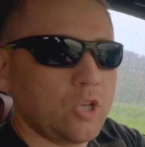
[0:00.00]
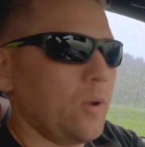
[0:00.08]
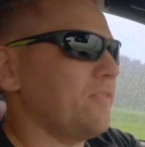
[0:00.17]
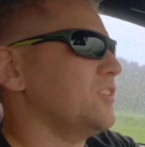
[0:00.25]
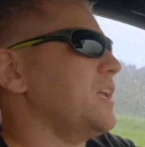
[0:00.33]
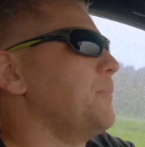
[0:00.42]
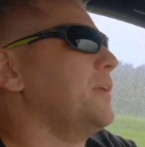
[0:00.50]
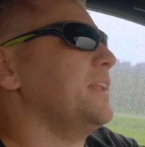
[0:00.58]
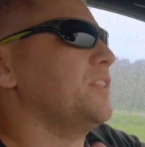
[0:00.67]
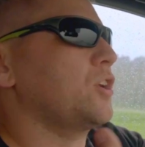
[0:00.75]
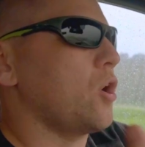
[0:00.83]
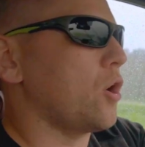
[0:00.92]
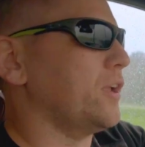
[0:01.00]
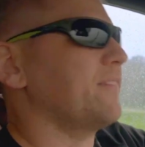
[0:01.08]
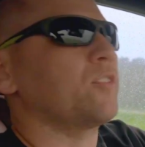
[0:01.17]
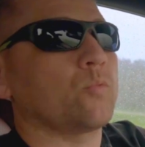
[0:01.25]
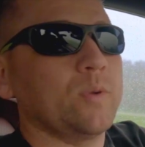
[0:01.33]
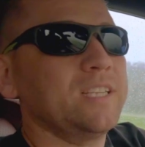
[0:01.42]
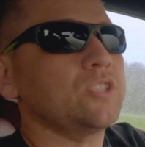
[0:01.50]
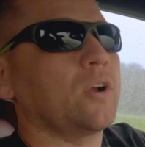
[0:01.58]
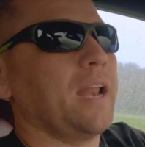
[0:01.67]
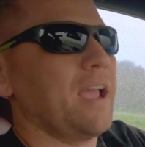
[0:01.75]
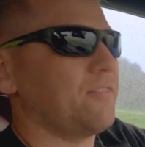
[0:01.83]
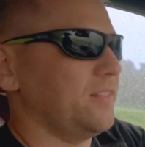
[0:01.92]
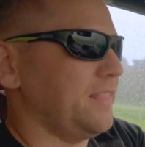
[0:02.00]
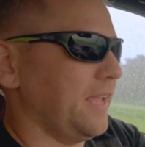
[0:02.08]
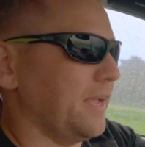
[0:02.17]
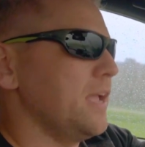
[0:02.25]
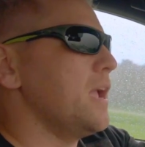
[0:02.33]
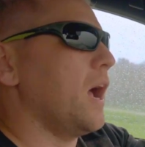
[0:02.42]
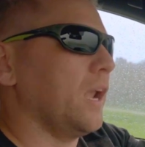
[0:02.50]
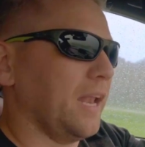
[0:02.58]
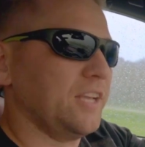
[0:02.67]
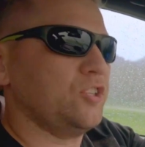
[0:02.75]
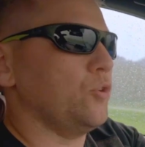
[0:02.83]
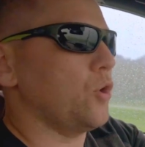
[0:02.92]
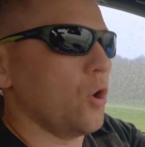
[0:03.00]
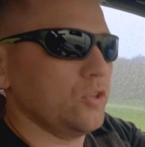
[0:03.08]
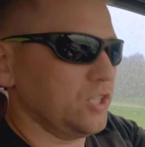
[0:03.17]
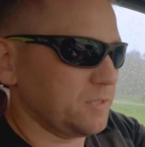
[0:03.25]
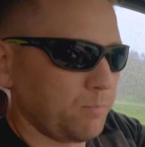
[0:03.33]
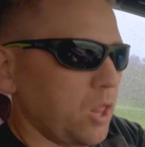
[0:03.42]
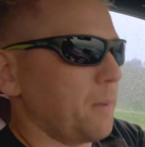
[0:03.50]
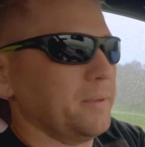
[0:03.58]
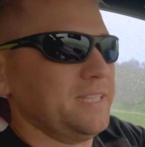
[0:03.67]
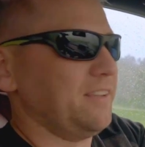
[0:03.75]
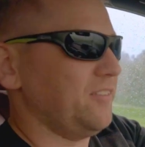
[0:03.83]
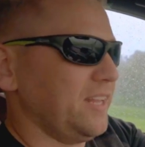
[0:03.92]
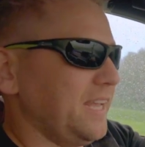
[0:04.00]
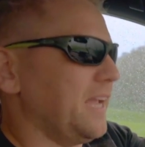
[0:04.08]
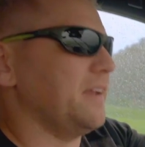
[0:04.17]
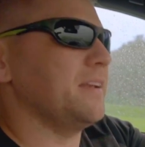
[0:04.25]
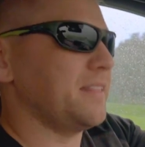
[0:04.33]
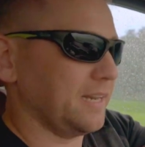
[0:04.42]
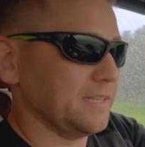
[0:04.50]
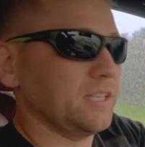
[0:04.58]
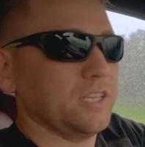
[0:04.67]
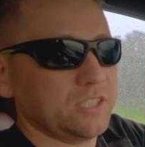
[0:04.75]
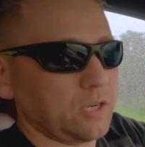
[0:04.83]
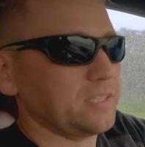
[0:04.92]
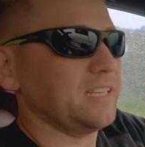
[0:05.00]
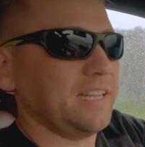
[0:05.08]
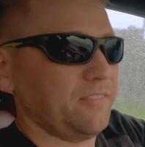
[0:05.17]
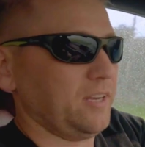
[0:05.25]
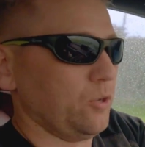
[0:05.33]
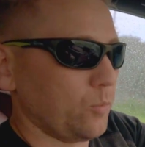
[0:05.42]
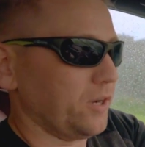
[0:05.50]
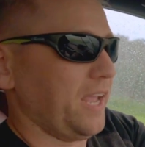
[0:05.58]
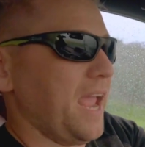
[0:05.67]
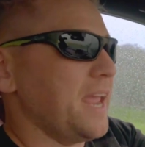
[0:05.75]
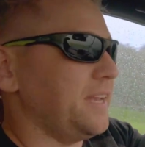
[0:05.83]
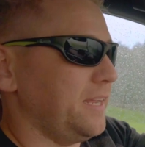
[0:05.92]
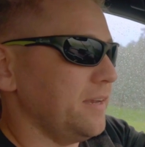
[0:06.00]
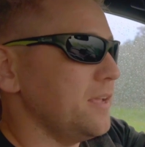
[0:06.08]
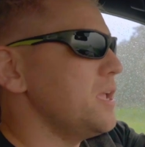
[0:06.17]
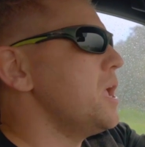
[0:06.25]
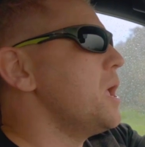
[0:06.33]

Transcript: So every time you get in the car, you have to restart everything unless you go just plop a DVD in, then it does start the DVD where you ended.